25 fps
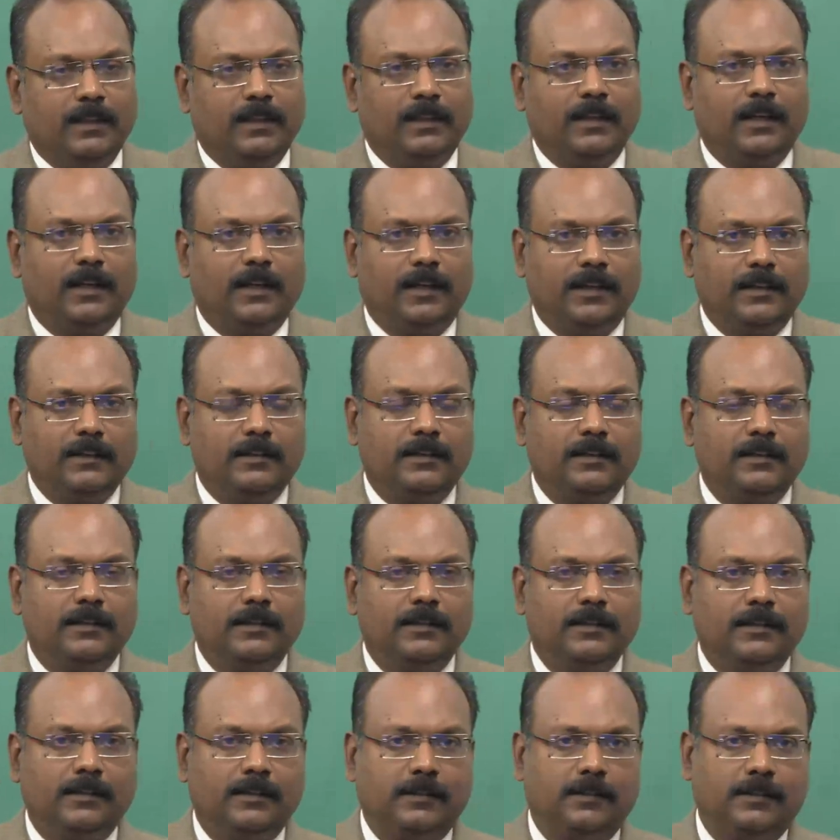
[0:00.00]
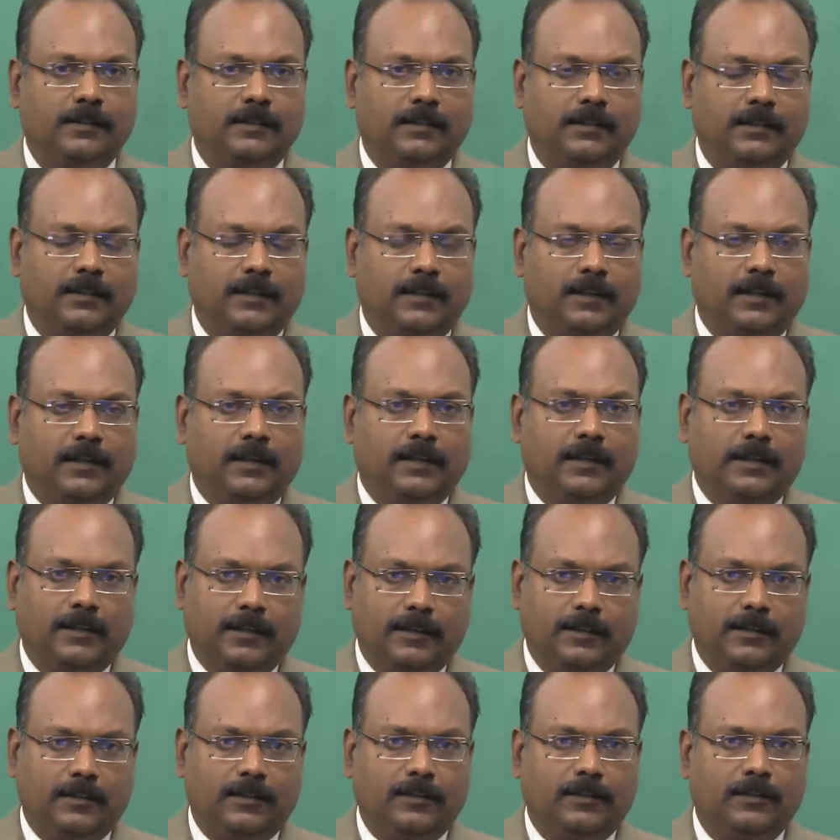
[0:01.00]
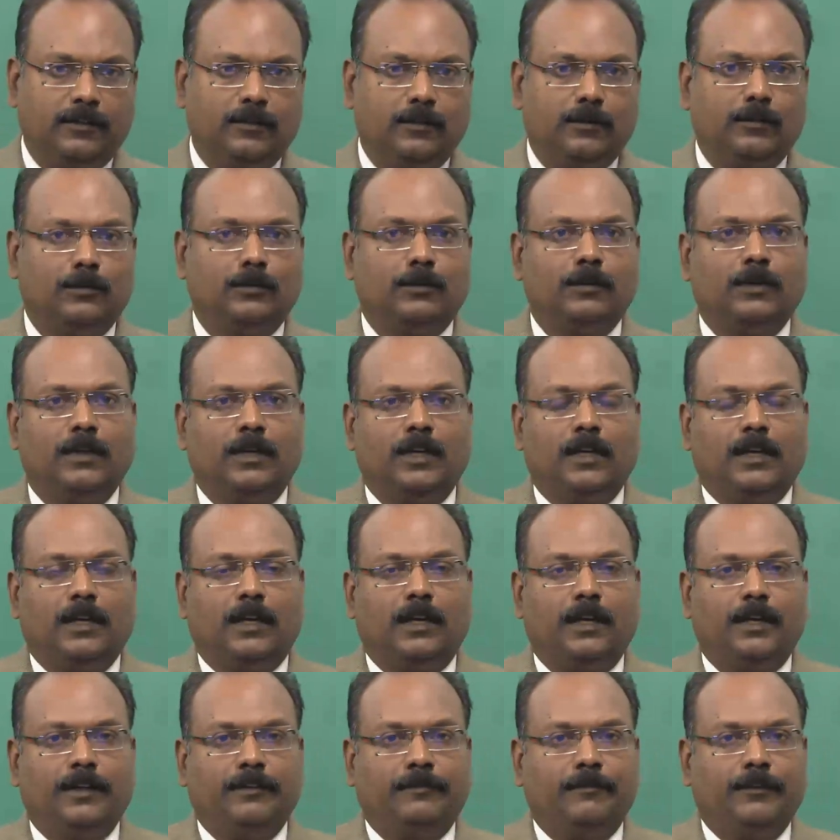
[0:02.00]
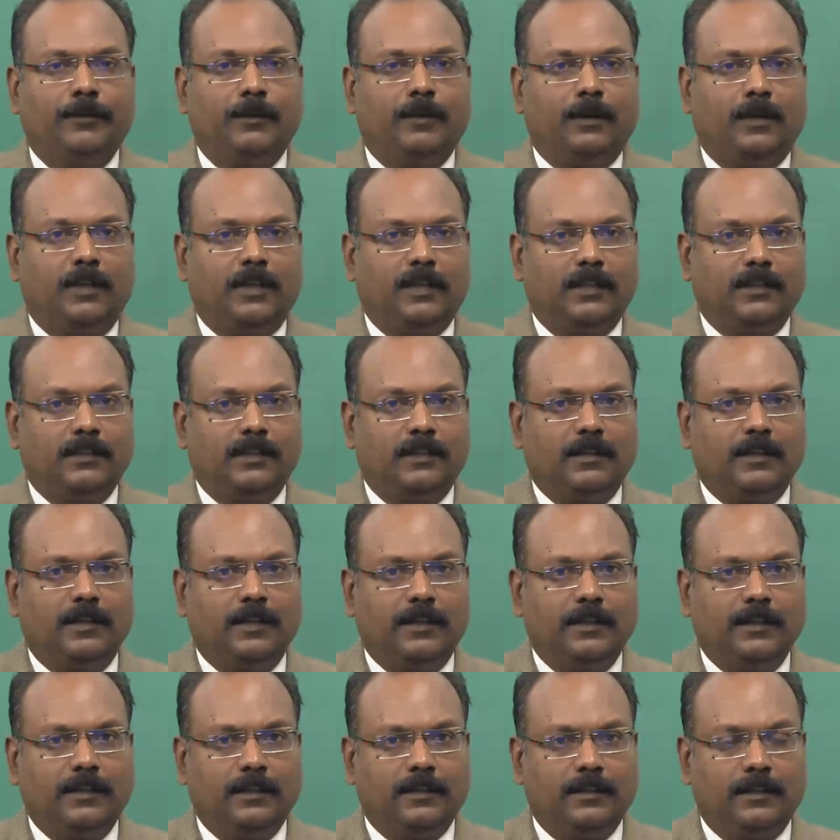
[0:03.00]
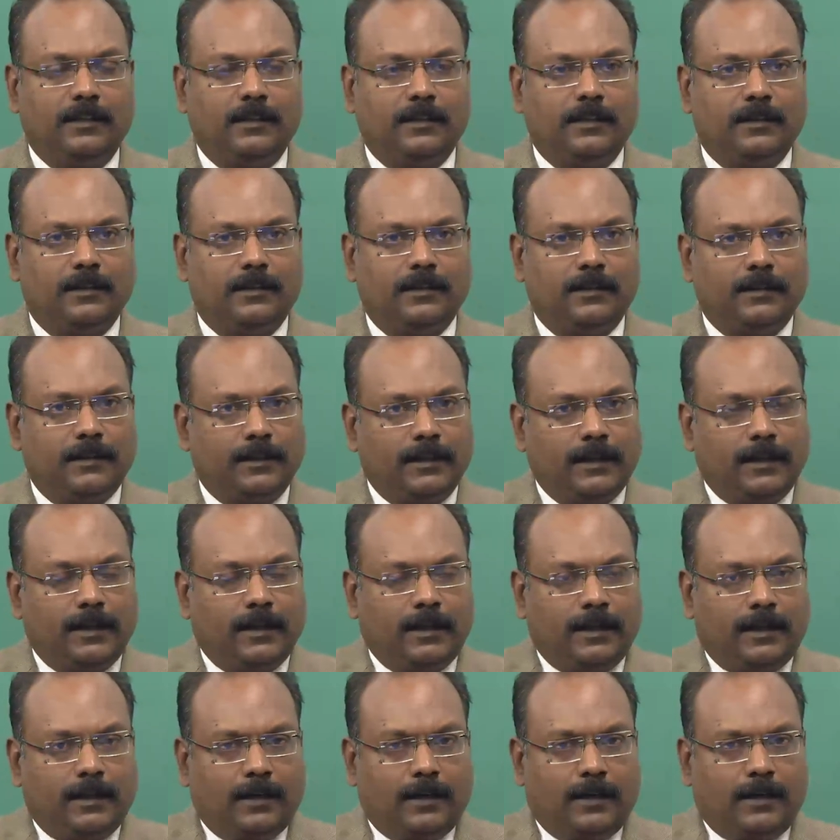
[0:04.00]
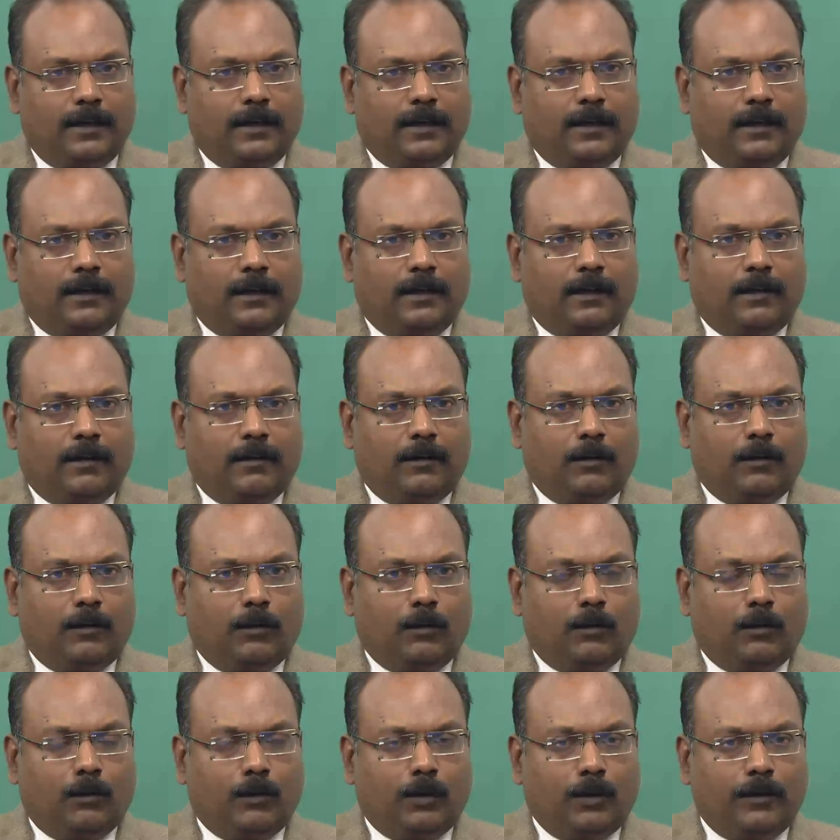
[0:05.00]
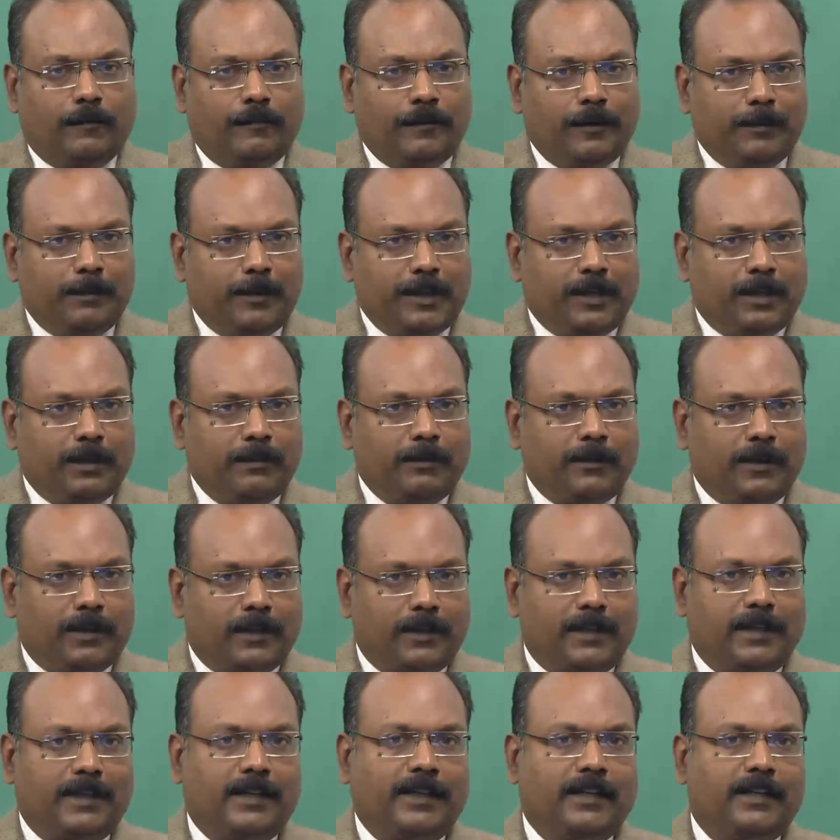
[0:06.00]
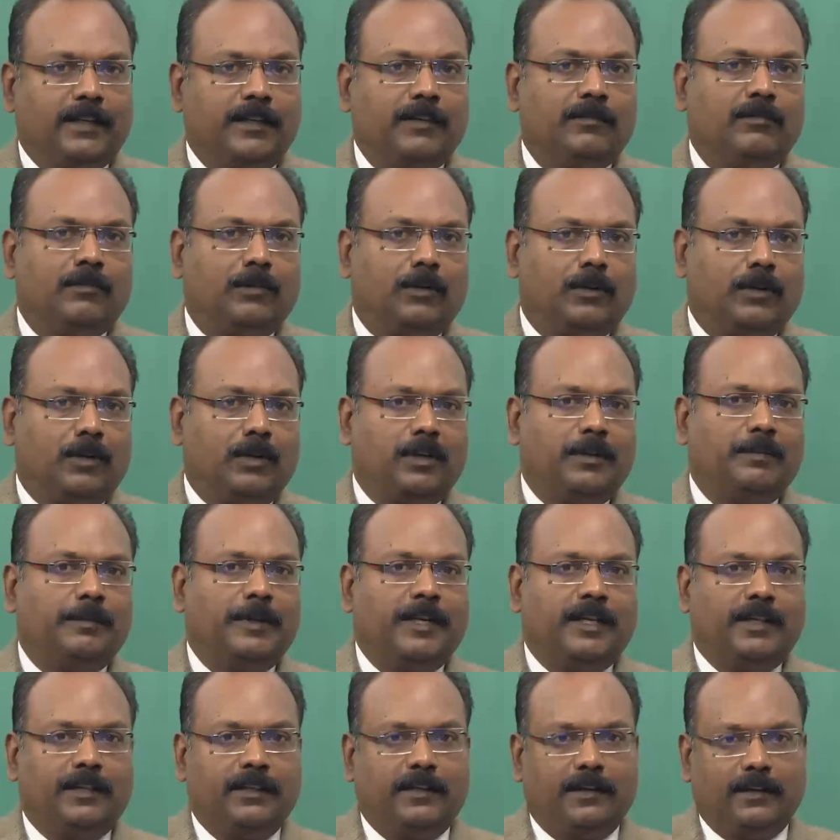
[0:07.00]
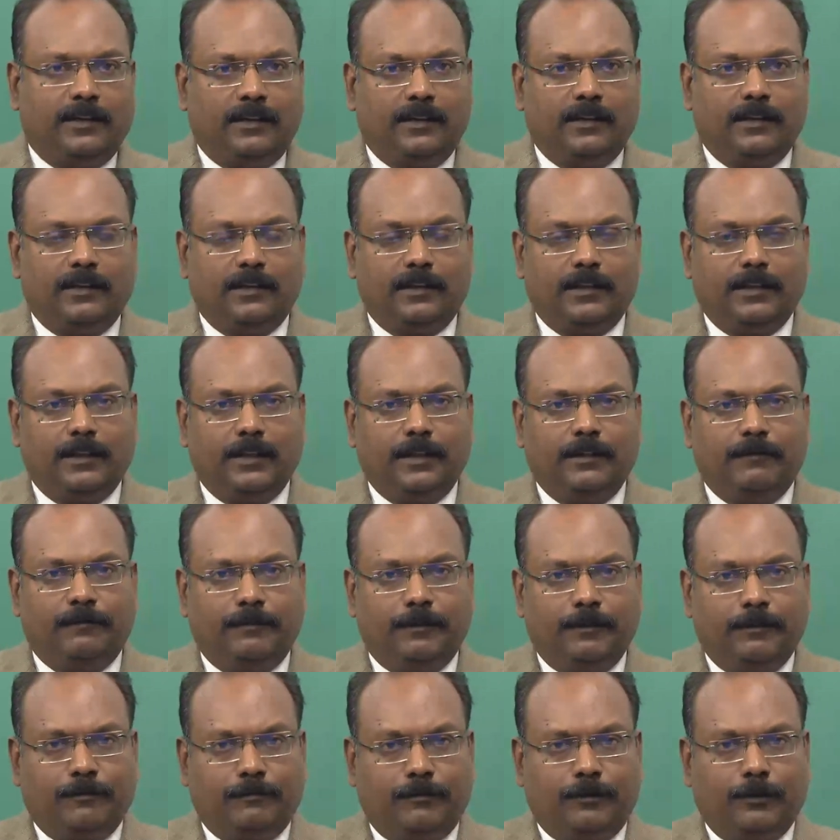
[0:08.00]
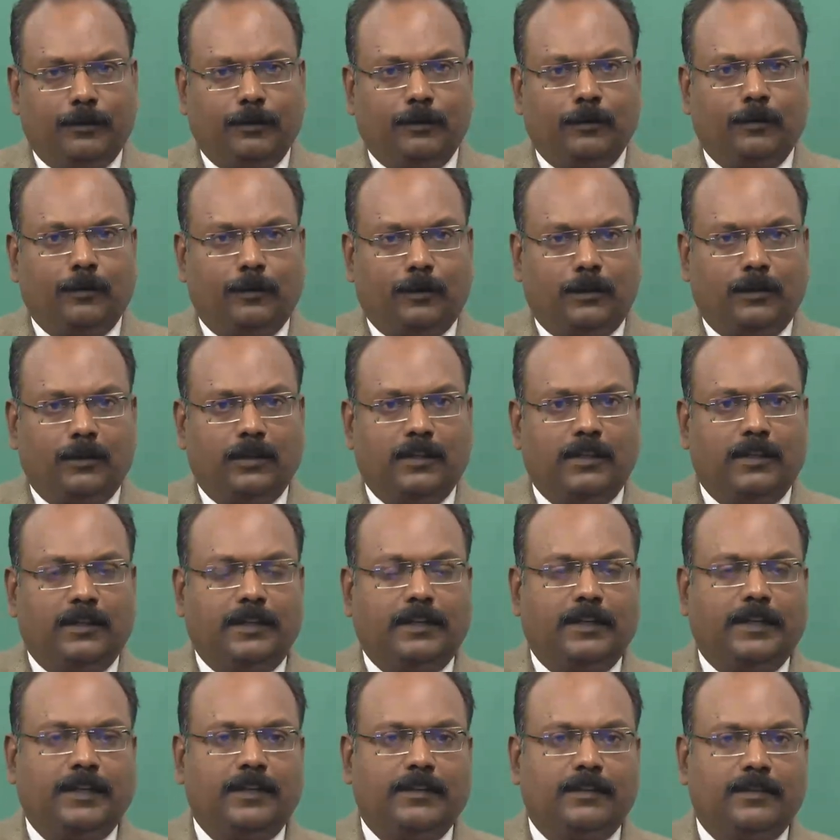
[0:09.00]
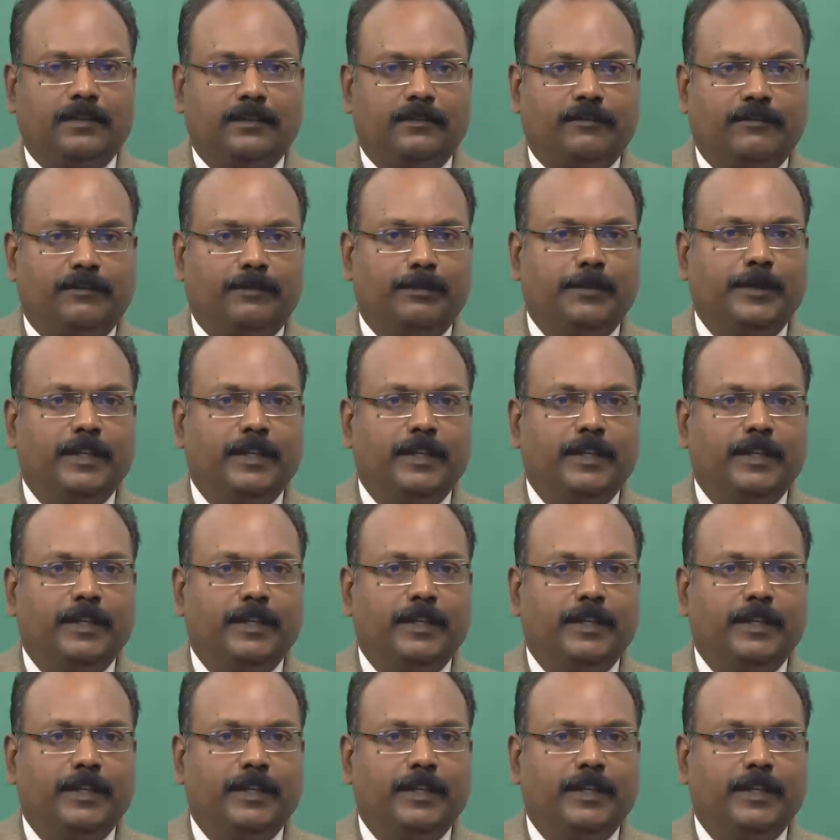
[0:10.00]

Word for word: The answer is yes and no and if you ask like uh, won't we become attractive automatically if you follow all the traits of